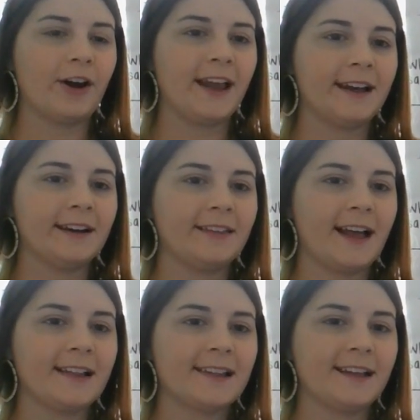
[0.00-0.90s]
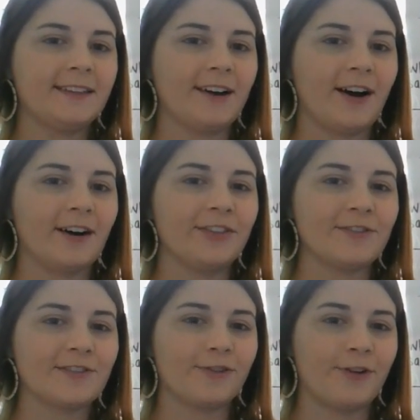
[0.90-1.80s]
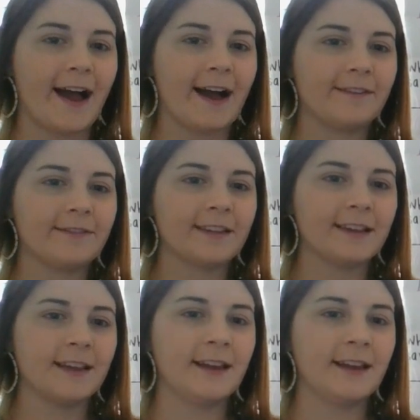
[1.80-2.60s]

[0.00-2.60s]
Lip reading: analyzing the author's craft.